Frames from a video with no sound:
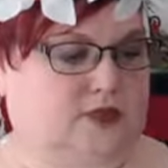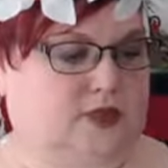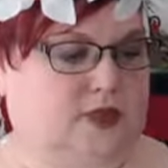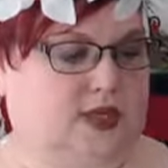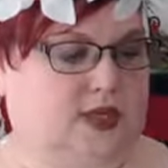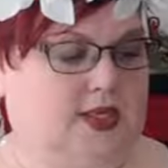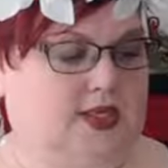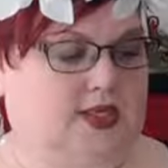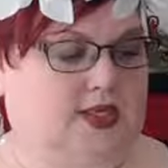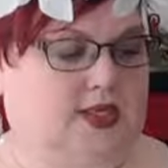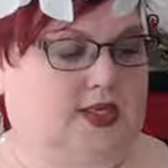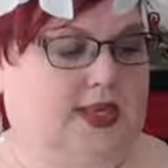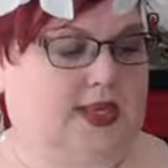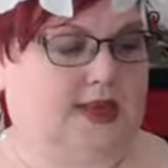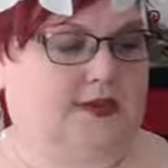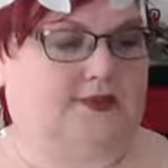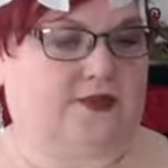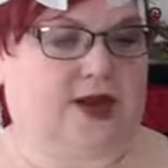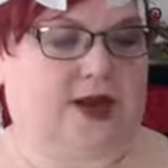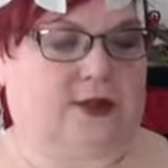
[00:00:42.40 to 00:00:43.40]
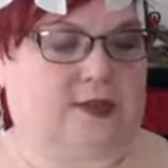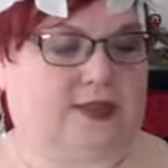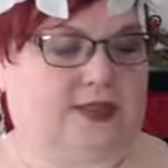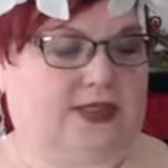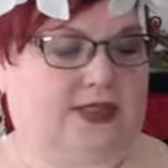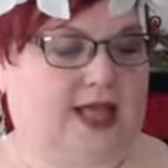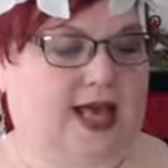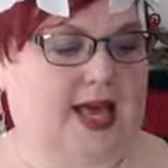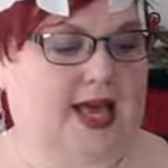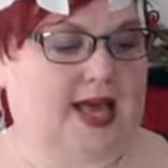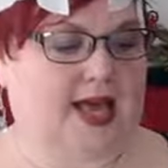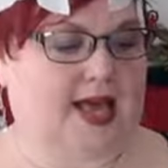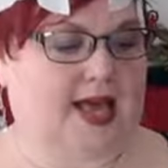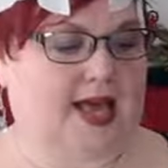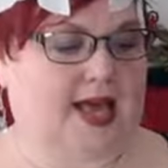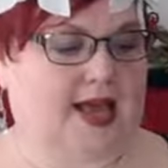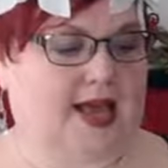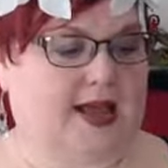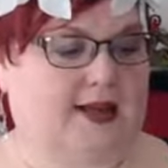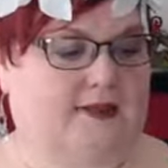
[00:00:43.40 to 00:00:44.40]
let's see if I'm
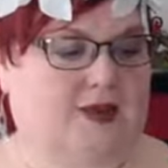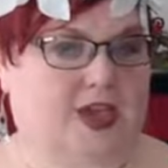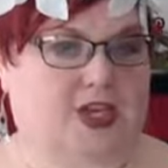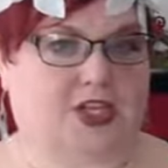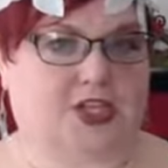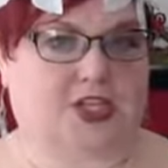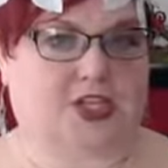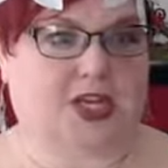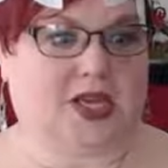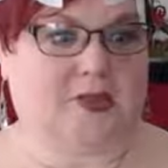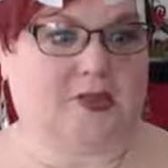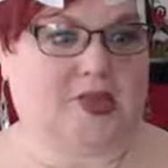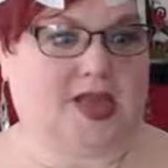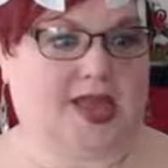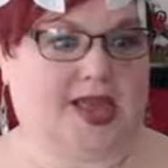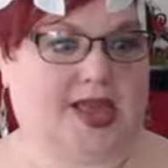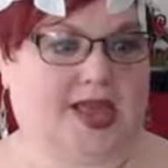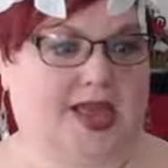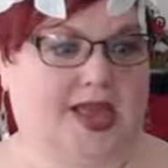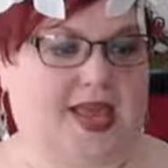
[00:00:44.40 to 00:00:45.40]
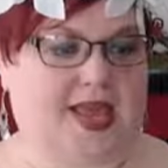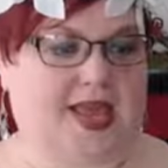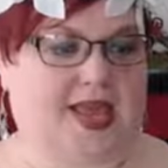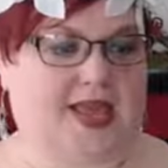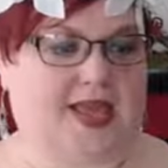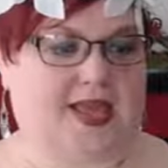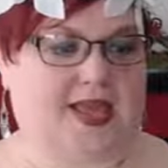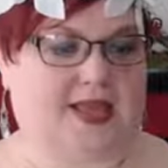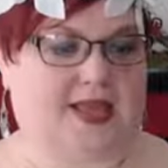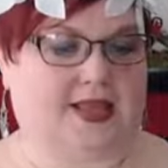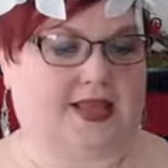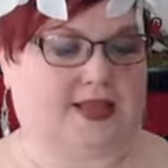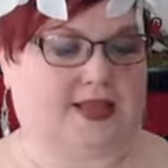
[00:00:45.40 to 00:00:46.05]
live. I should be.